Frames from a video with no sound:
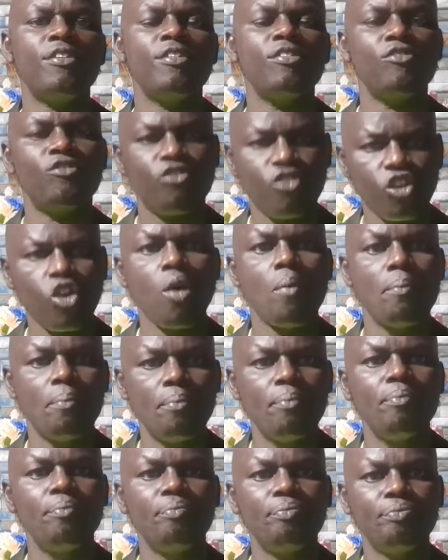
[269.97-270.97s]
from
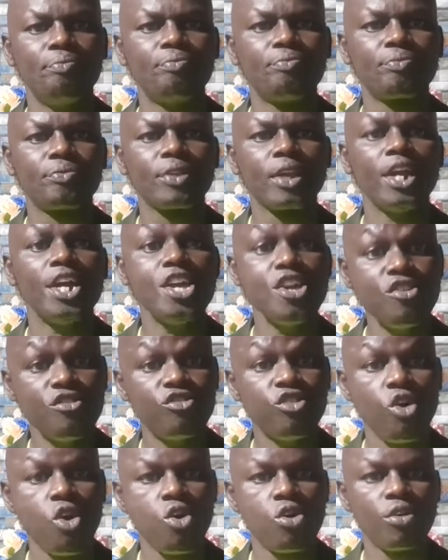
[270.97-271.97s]

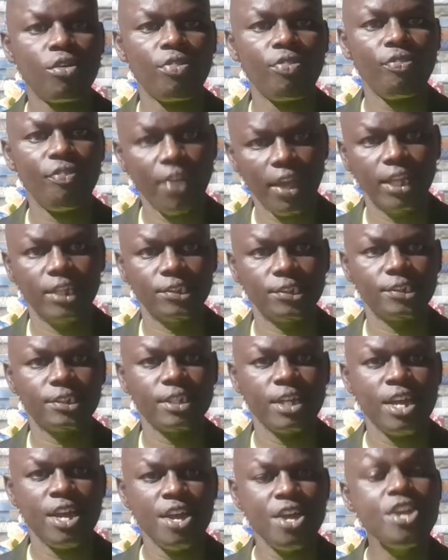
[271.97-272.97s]
evil things.
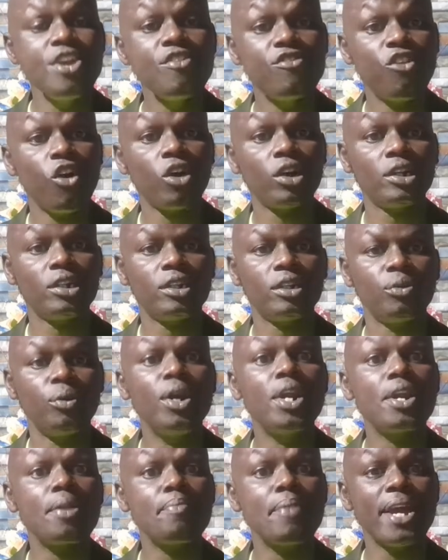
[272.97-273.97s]
Evil
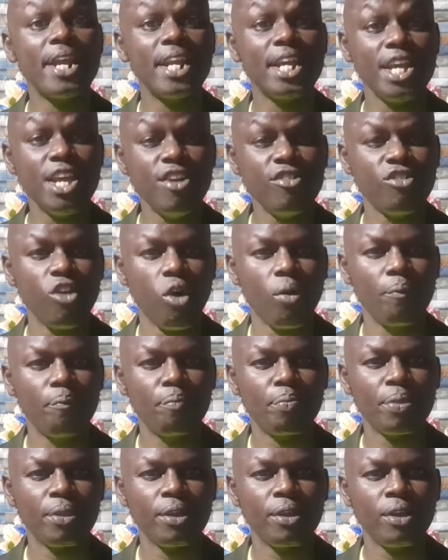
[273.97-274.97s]
will remain evil.
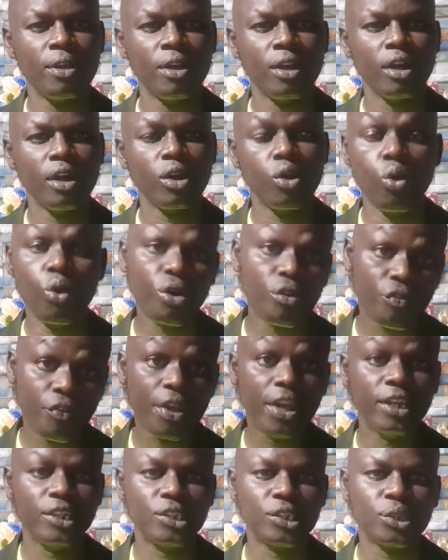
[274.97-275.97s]
Good
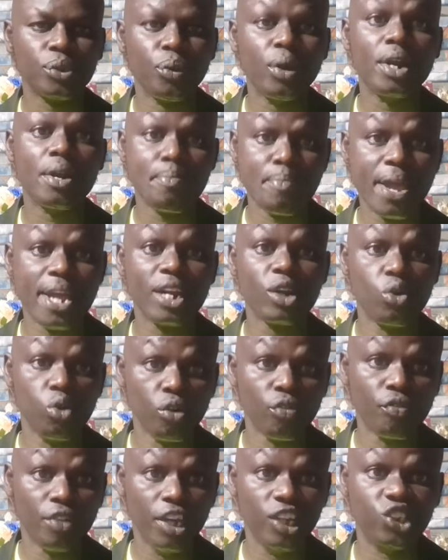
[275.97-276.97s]
things will remain
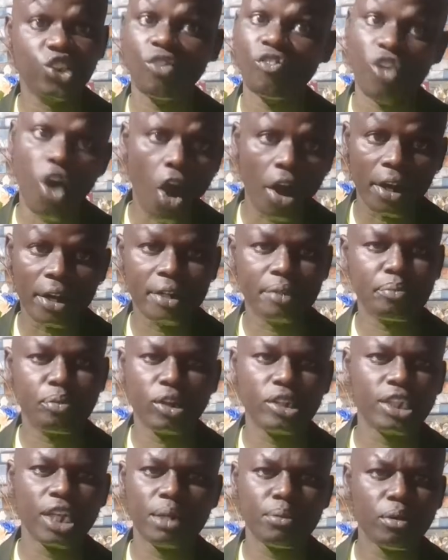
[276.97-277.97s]
good things of God.
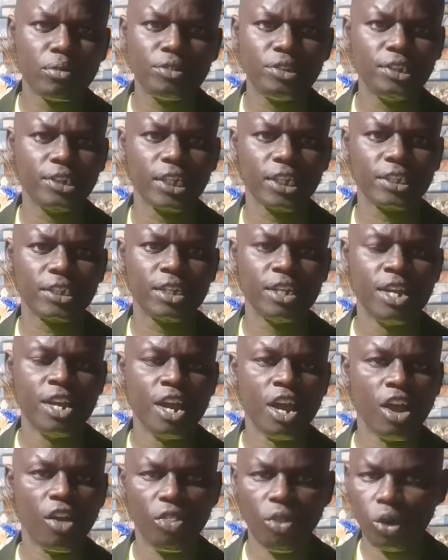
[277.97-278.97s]
Praise the name of Jesus.
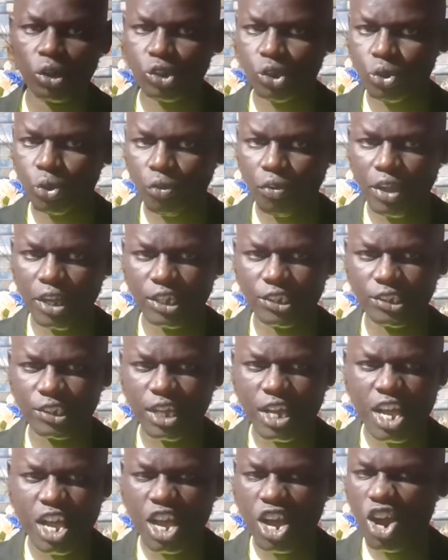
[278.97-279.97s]
Those two things
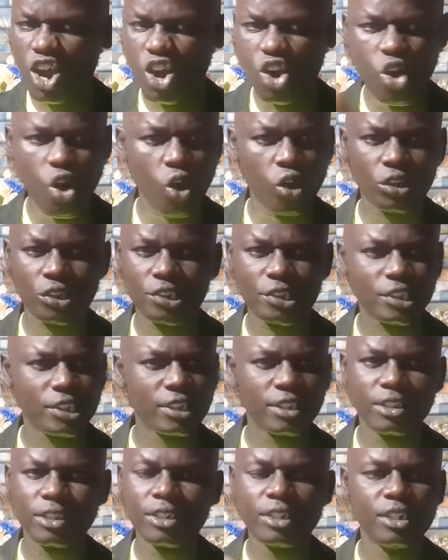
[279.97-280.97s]
goes
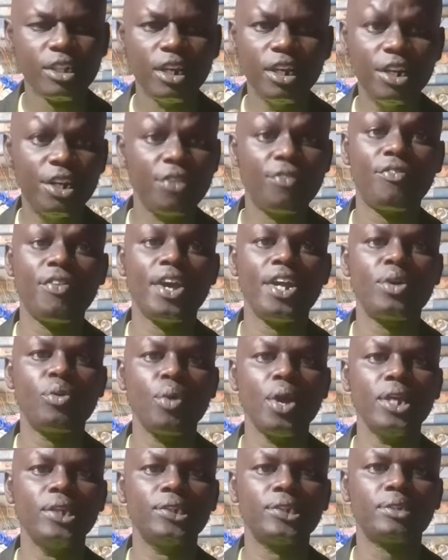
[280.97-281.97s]
different
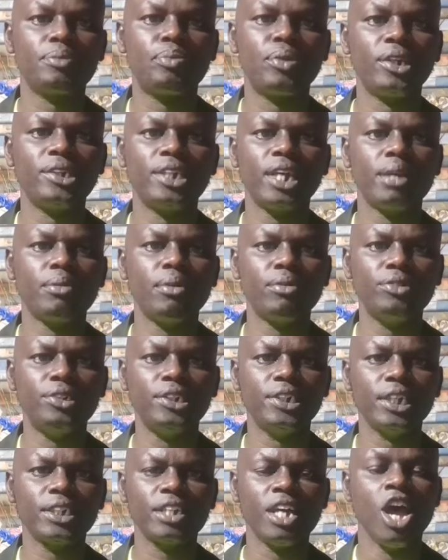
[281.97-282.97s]
ways. Praise the name of
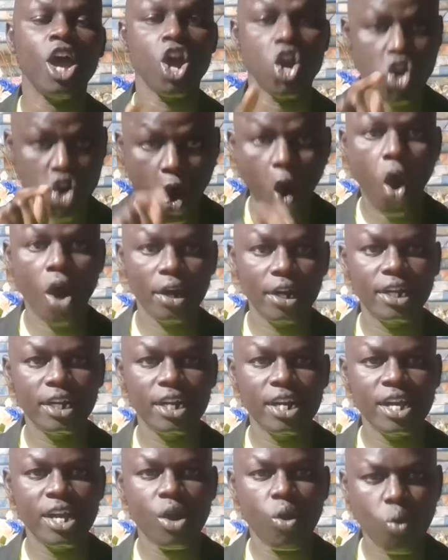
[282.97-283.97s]
Jesus. God
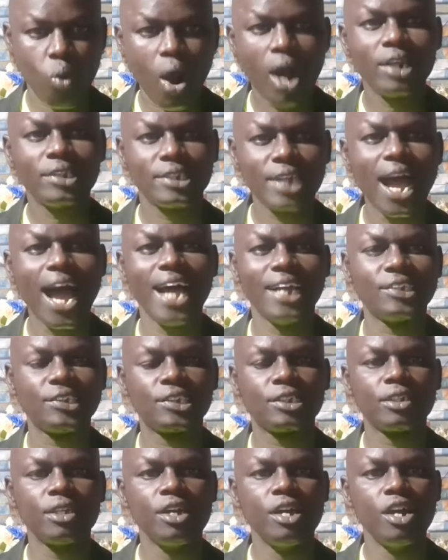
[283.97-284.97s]
wants
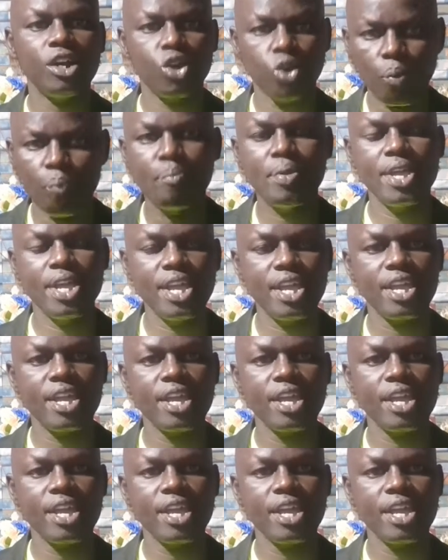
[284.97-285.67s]
us to be